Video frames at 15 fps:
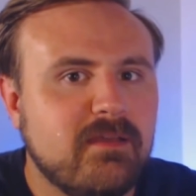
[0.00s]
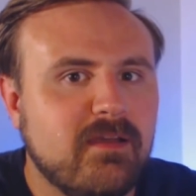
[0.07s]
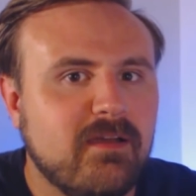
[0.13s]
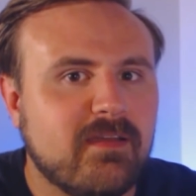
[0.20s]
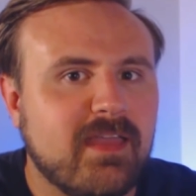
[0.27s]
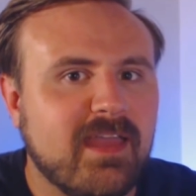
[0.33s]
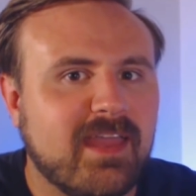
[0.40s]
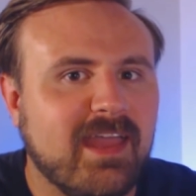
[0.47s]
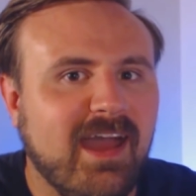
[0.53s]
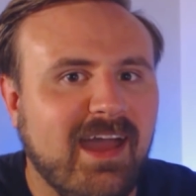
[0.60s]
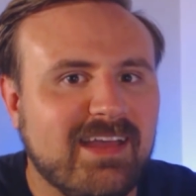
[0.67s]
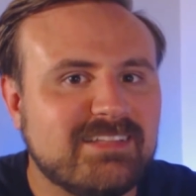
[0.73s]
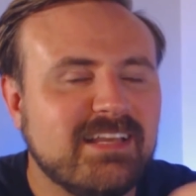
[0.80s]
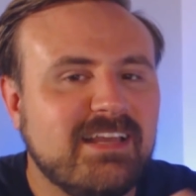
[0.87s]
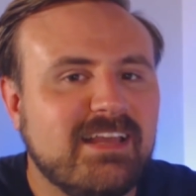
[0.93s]
Okay,
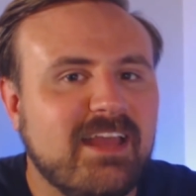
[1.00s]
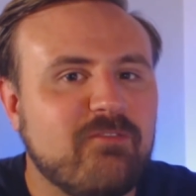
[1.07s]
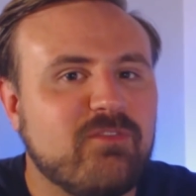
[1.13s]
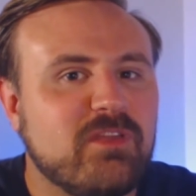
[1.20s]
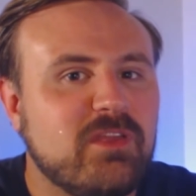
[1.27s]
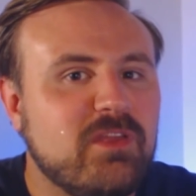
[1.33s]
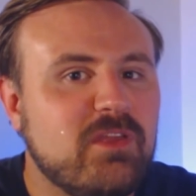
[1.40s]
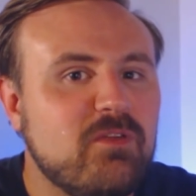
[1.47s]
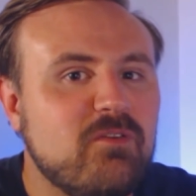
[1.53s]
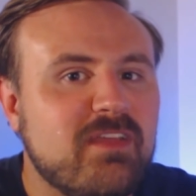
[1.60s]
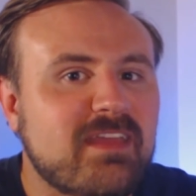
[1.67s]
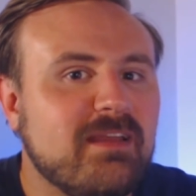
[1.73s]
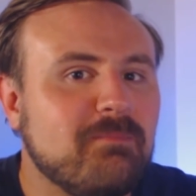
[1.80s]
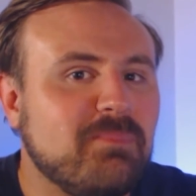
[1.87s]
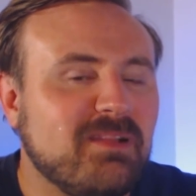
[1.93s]
guys? If you
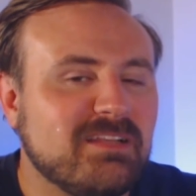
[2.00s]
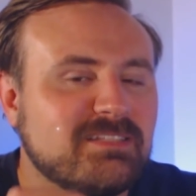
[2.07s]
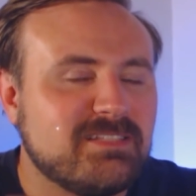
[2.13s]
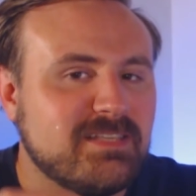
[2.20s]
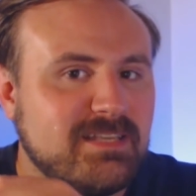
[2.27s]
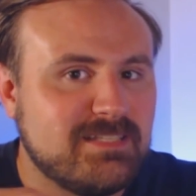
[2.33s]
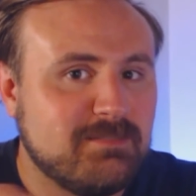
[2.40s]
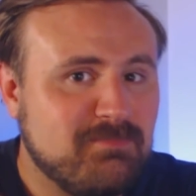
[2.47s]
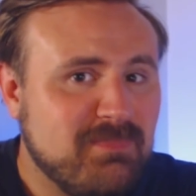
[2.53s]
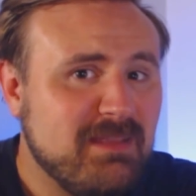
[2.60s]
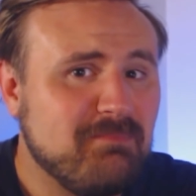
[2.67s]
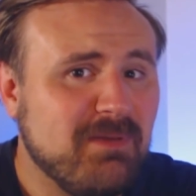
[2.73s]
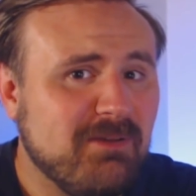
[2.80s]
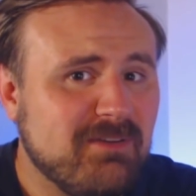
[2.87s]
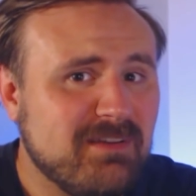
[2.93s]
get a +6
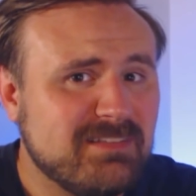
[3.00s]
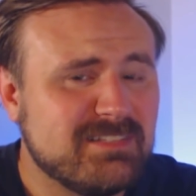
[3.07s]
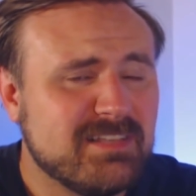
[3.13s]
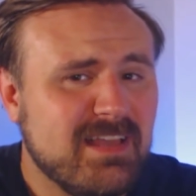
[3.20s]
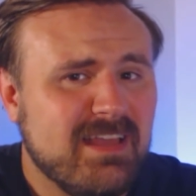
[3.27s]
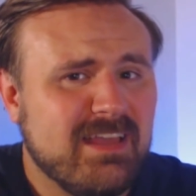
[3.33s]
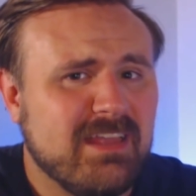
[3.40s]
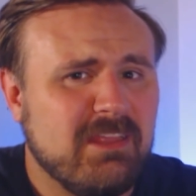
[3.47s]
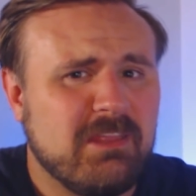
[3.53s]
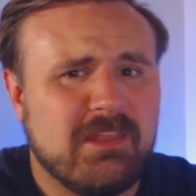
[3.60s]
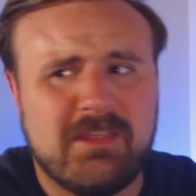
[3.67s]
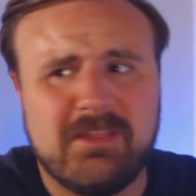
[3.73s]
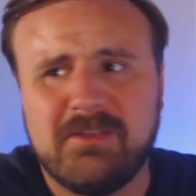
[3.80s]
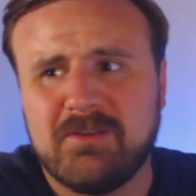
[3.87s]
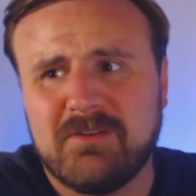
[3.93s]
speed bonus,
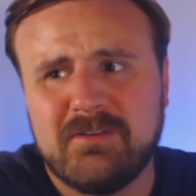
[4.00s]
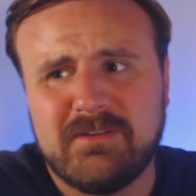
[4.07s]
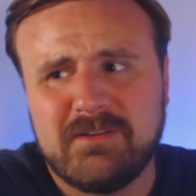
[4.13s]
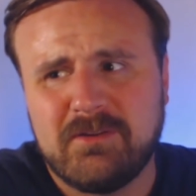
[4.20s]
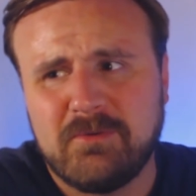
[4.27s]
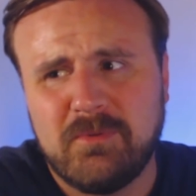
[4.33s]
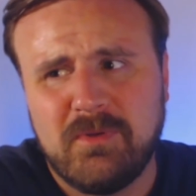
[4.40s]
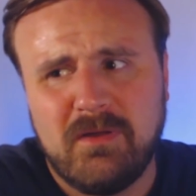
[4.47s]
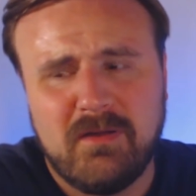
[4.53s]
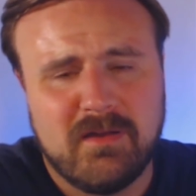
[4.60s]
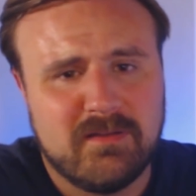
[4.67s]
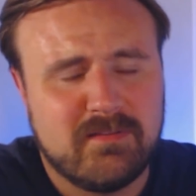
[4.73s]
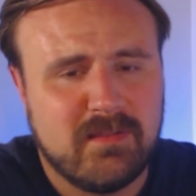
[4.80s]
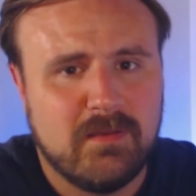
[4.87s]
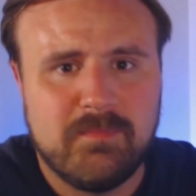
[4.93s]
your
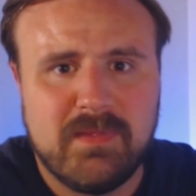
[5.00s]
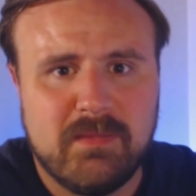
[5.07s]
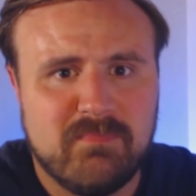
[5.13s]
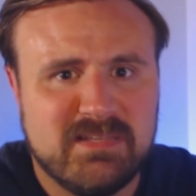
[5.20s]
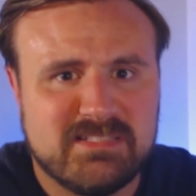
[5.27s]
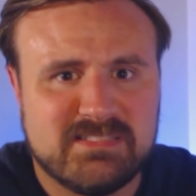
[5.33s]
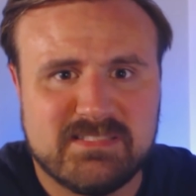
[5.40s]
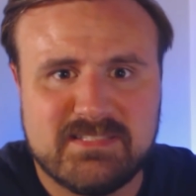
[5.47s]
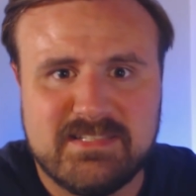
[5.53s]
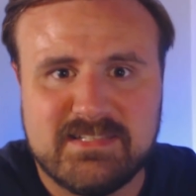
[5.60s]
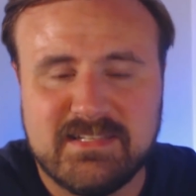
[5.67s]
Walhart's going to be in business.